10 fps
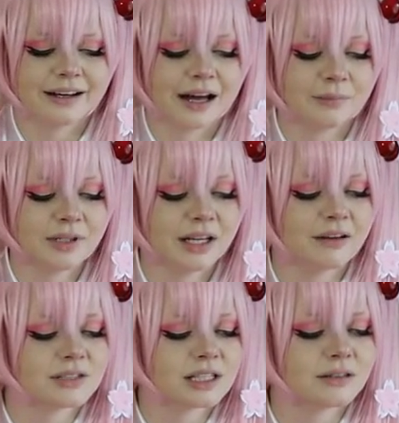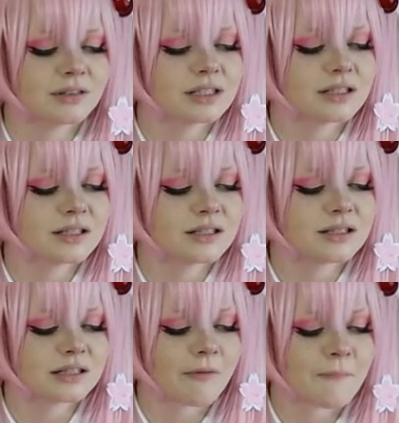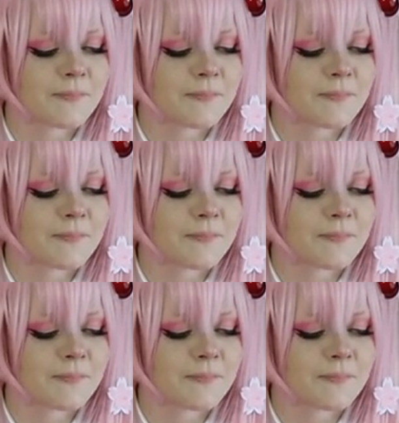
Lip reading: I'm gonna have to give these